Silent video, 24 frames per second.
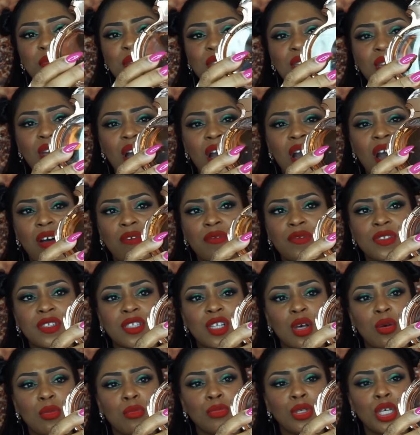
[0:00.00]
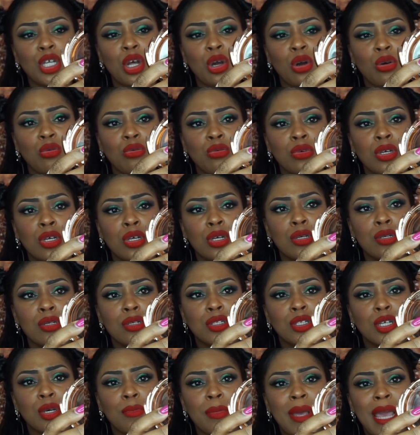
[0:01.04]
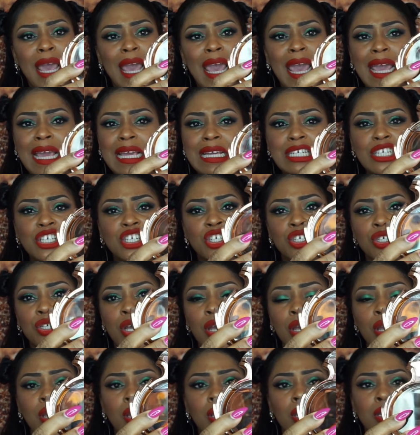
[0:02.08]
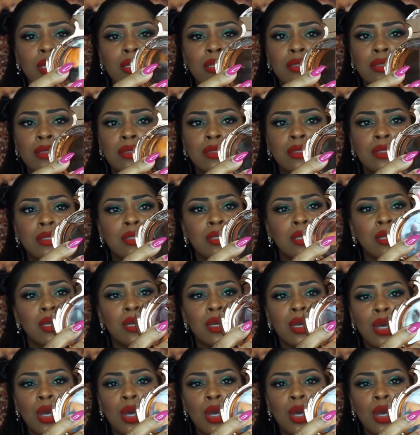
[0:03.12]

me of some, you know, some ancient